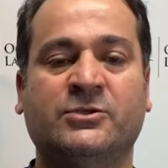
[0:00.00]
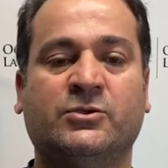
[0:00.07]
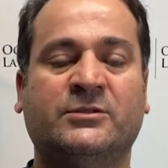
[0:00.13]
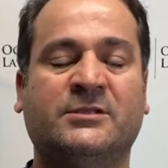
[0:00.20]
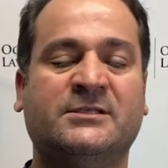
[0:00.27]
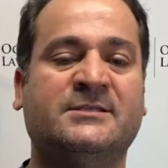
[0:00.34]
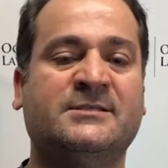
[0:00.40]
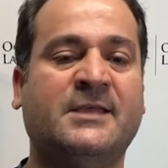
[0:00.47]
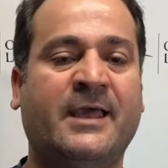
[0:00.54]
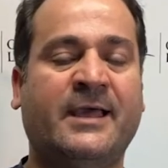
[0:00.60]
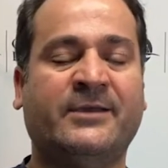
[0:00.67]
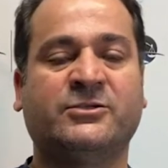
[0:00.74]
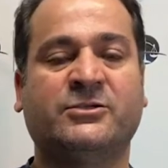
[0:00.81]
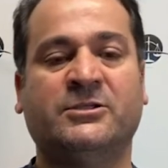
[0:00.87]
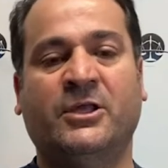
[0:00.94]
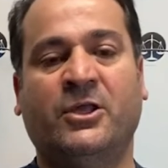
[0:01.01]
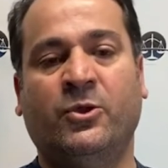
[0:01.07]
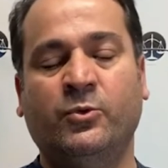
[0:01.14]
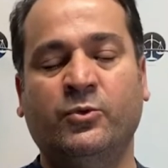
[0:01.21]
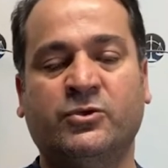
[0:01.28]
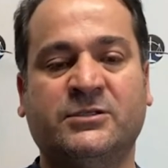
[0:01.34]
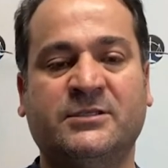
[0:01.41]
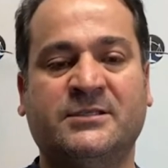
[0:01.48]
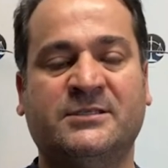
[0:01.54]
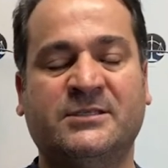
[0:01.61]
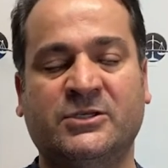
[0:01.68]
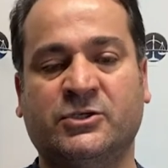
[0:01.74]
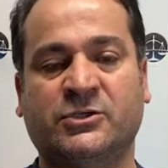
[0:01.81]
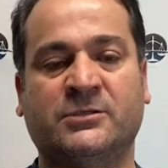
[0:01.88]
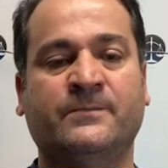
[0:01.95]
So this is actually a huge
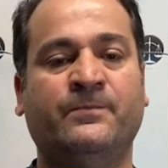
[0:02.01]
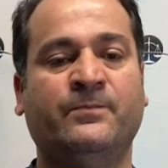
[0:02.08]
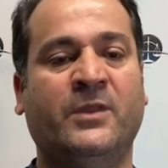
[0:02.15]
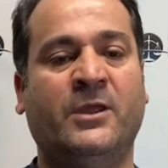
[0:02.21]
decision,